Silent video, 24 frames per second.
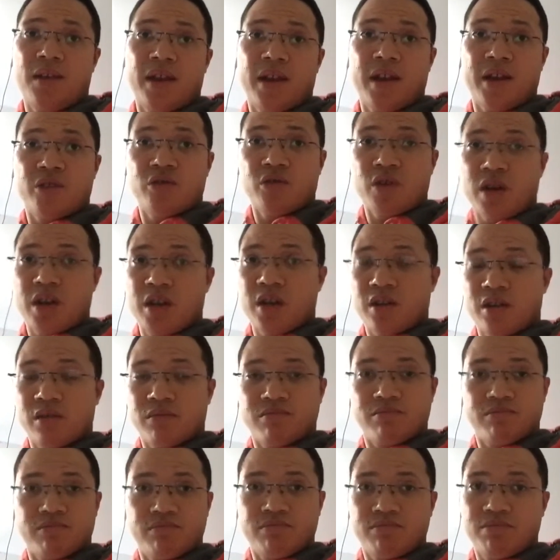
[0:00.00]
then I try to
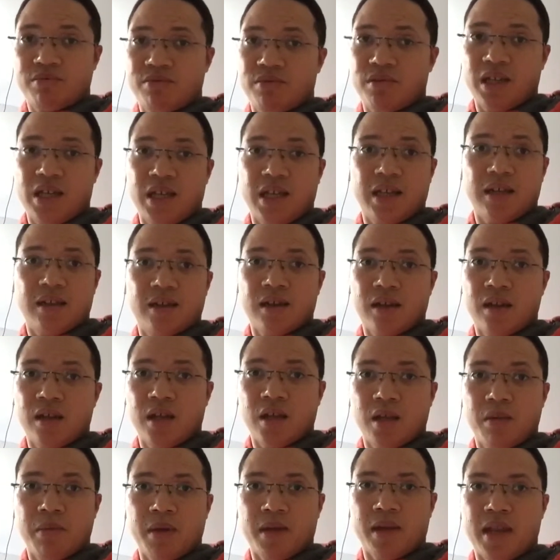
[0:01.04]
eat a
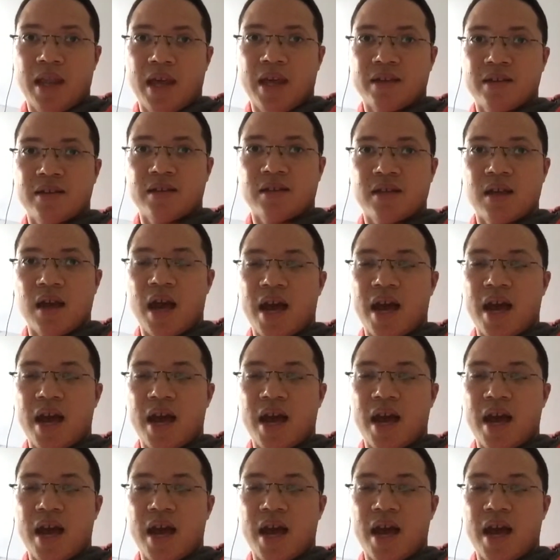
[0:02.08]
little bit less.